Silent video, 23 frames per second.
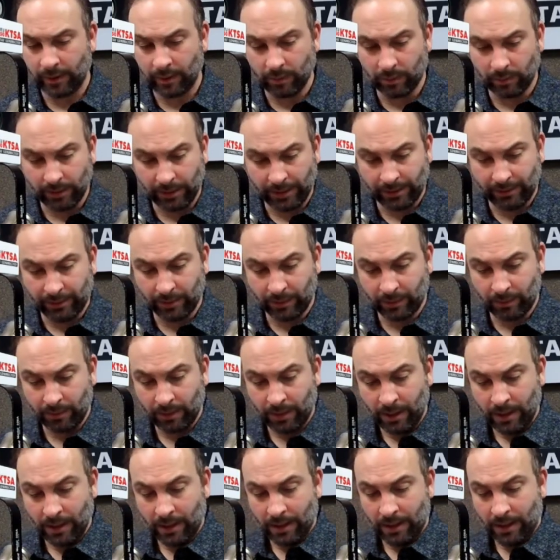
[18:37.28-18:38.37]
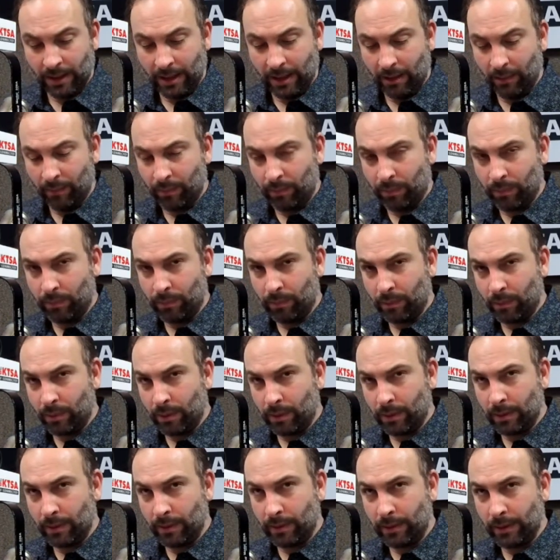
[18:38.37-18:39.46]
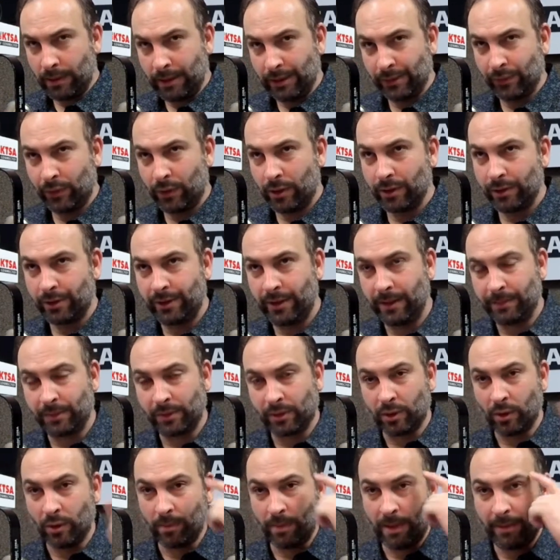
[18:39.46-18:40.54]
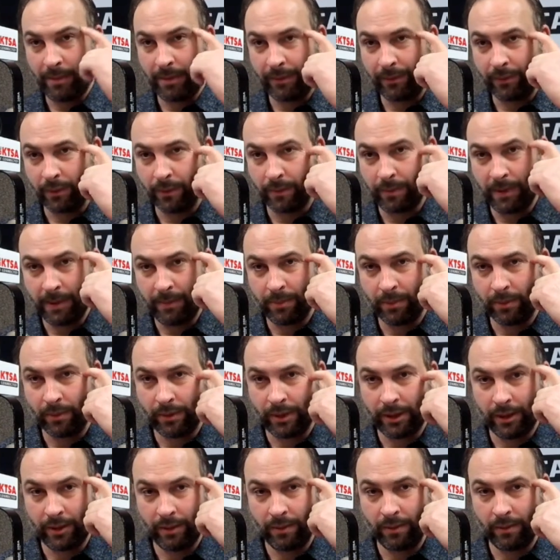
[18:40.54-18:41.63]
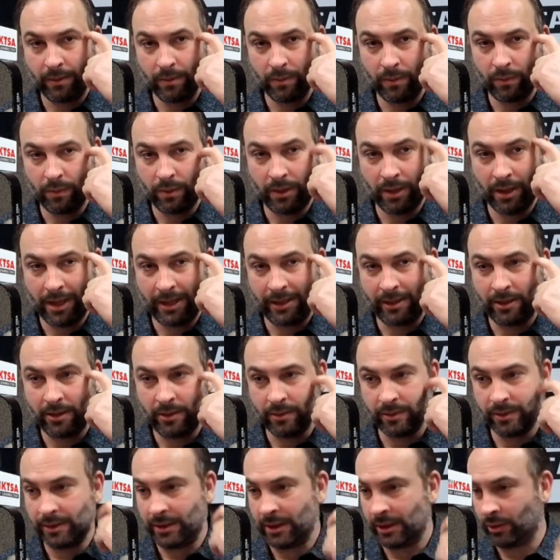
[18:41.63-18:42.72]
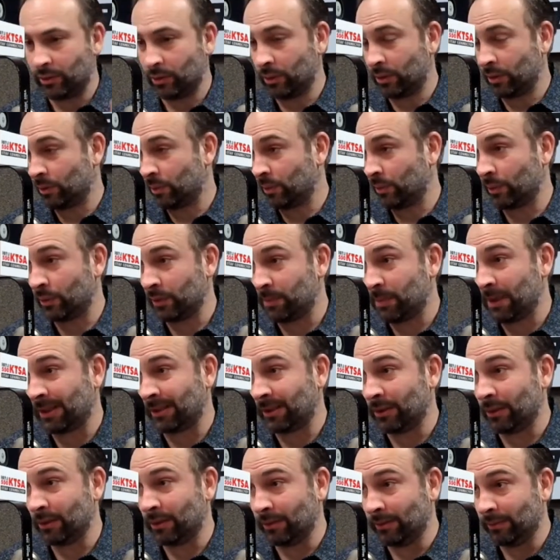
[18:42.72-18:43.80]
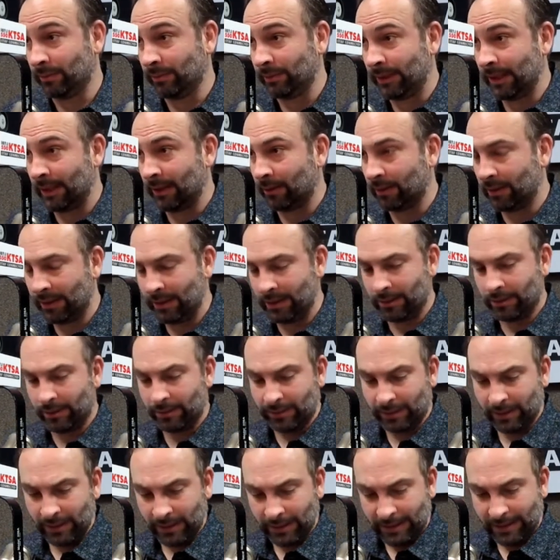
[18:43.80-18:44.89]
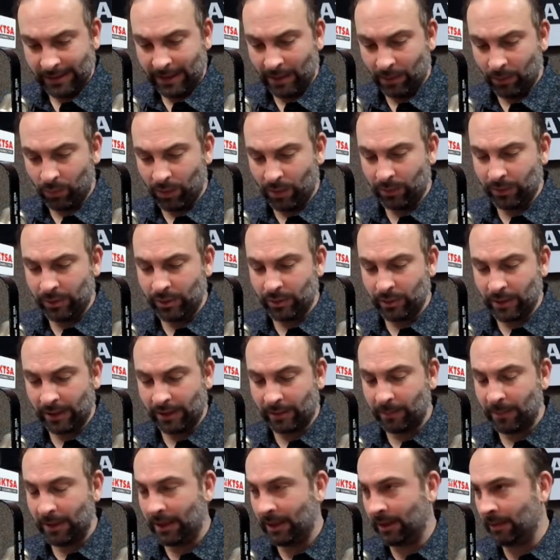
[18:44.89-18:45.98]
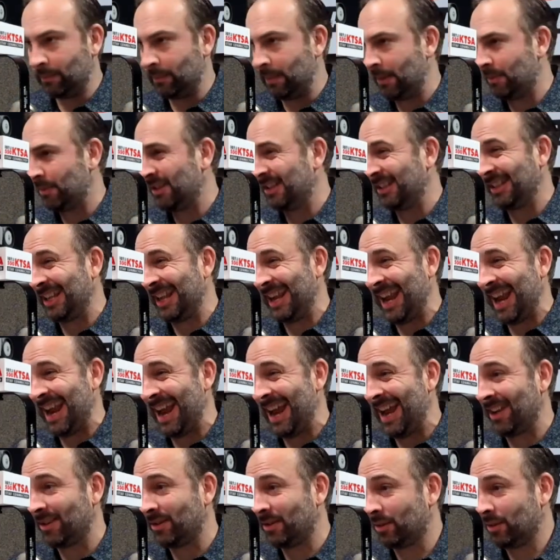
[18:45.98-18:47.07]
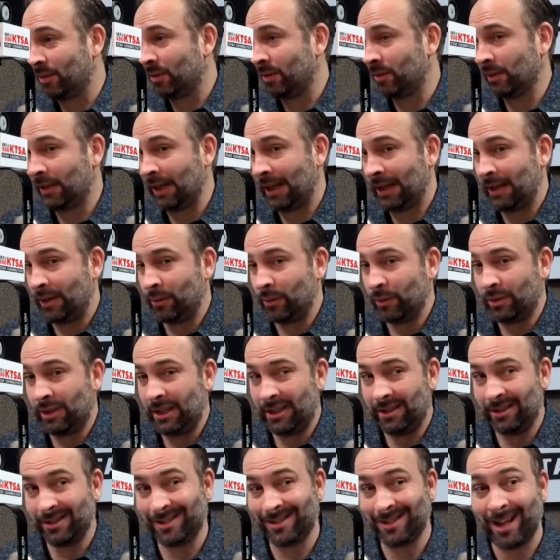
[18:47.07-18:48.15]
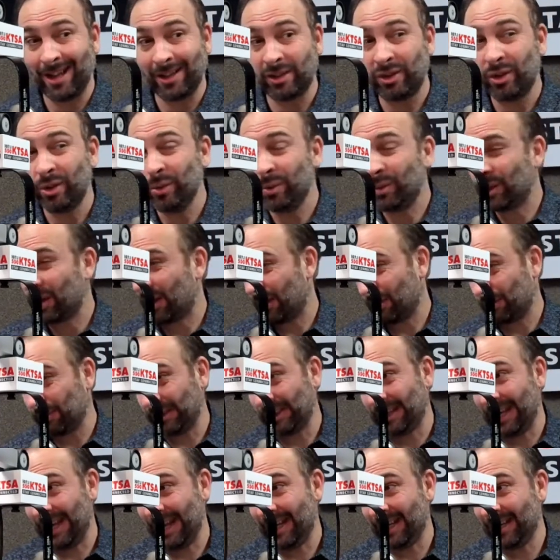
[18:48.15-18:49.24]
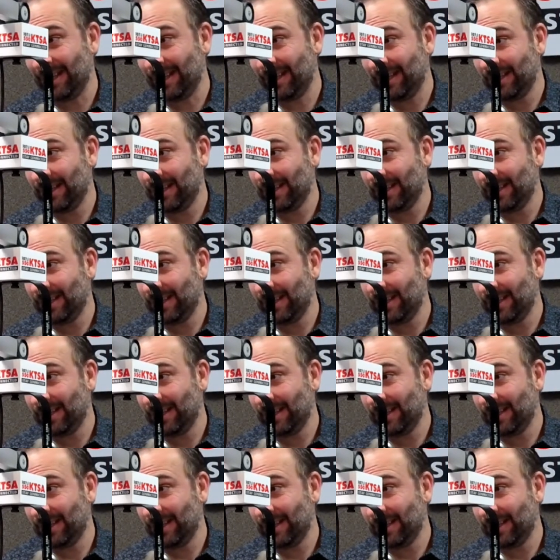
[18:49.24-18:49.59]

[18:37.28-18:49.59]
cool. And so as far as tips go, maybe for people that would like to use essential oils with respect to their dental health, what would you recommend maybe that they add to their daily routine that's not too complicated?